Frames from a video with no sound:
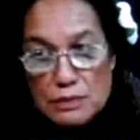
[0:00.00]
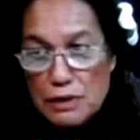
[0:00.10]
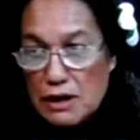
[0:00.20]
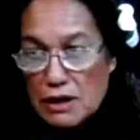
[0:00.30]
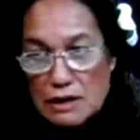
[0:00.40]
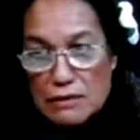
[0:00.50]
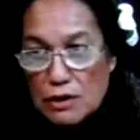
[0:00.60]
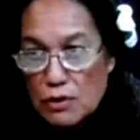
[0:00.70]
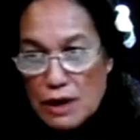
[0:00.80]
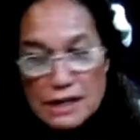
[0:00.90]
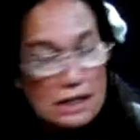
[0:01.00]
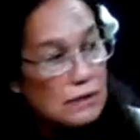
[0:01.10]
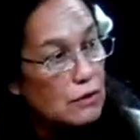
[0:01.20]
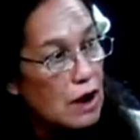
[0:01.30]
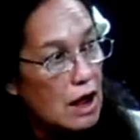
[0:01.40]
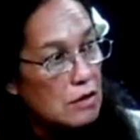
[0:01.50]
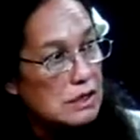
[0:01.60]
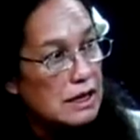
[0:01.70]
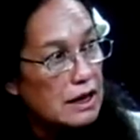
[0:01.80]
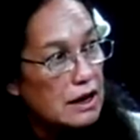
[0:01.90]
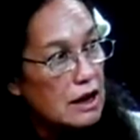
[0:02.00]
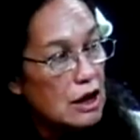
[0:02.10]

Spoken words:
just because of the crisis for housing,